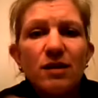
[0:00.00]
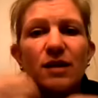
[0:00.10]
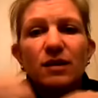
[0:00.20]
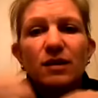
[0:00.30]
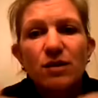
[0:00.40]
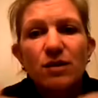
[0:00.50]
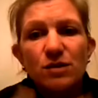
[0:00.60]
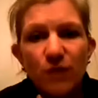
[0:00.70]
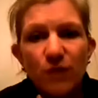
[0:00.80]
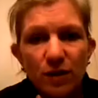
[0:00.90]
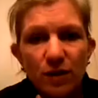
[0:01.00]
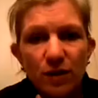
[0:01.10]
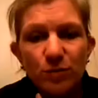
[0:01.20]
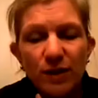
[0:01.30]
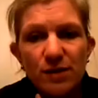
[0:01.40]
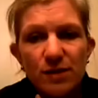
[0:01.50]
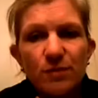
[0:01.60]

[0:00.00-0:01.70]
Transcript: then the others fall in place.